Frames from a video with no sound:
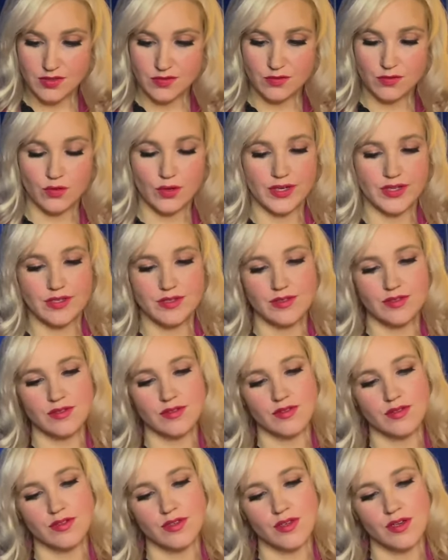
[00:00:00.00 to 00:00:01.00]
voice
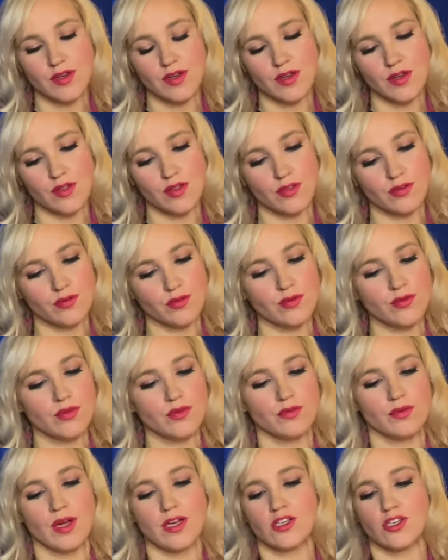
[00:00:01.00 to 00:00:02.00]
through the
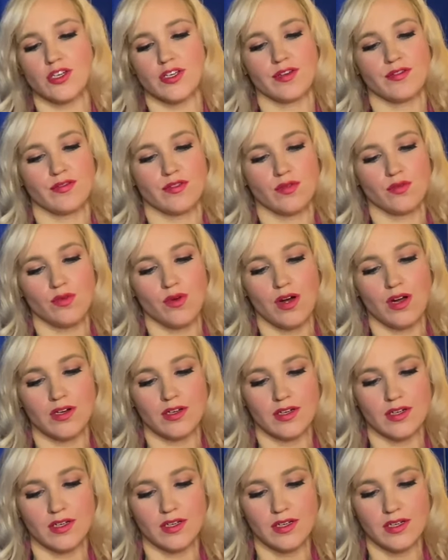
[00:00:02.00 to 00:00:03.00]
rushing of the
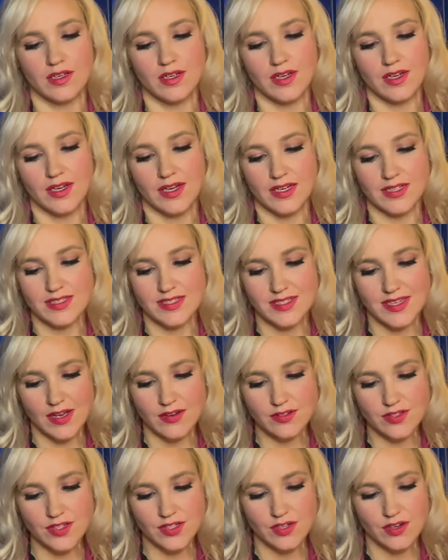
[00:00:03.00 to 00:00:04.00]
water. It
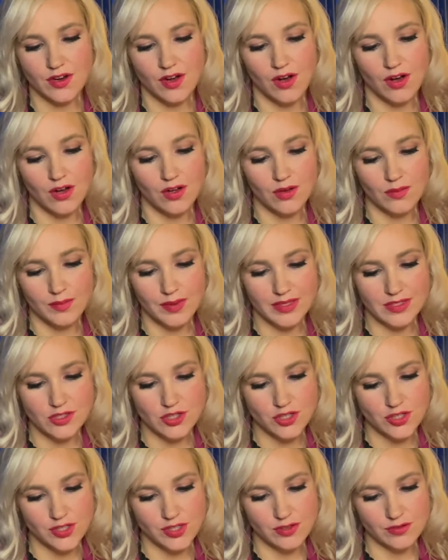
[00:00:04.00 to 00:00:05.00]
sounded calm and
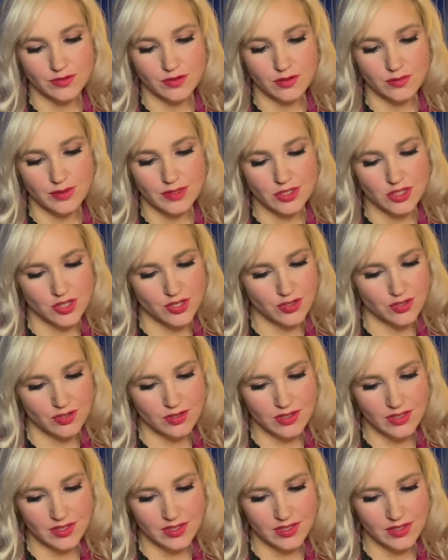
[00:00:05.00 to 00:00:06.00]
cheerful, but she
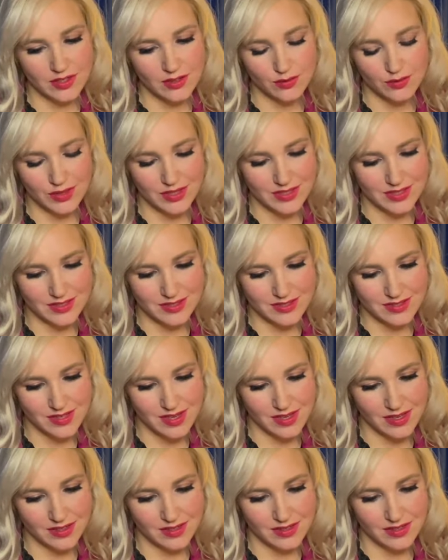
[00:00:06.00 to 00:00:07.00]
couldn't hear what he
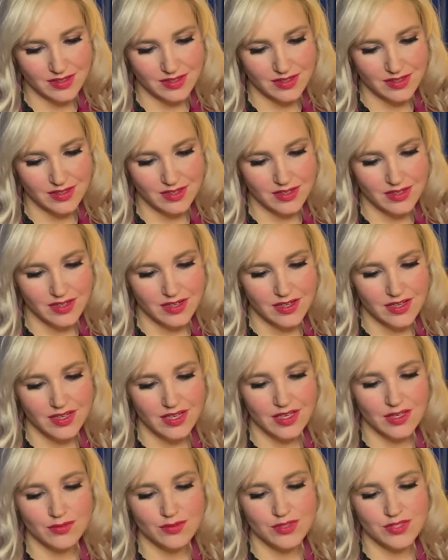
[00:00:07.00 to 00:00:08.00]
said.
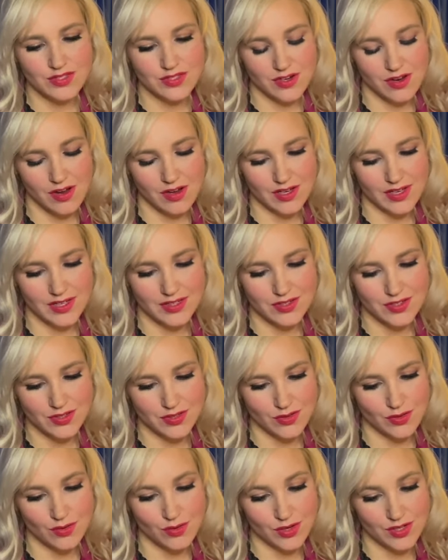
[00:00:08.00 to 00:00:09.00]
He was talking to the
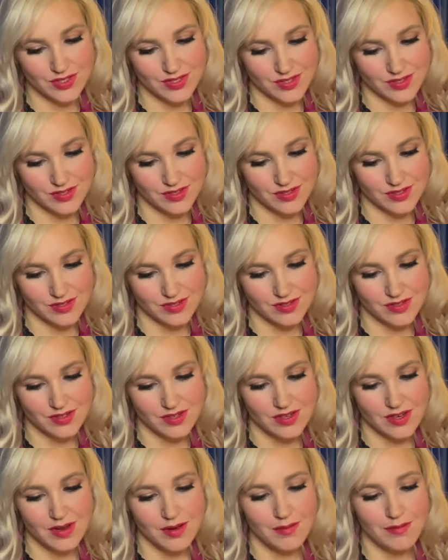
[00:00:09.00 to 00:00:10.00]
horses.
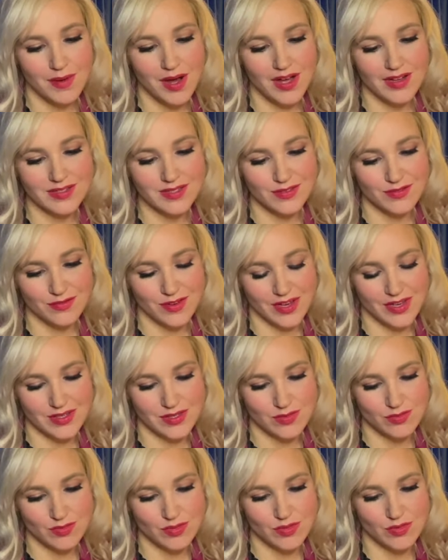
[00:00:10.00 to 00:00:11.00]
Ma's
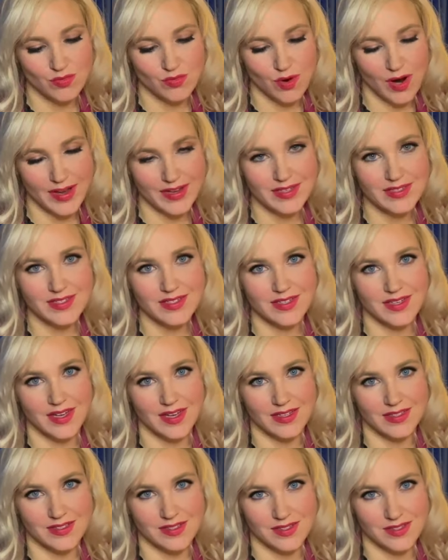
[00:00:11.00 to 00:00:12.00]
face was white
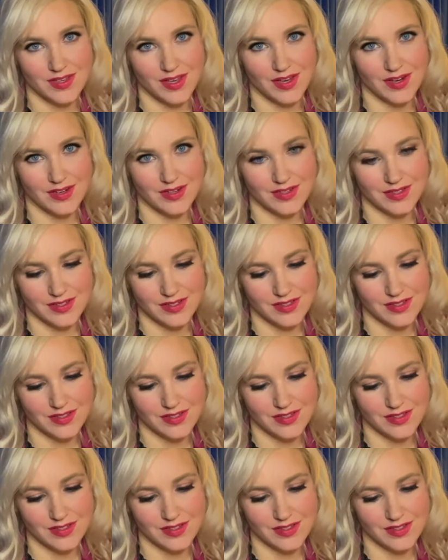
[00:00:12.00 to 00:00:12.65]
and scared.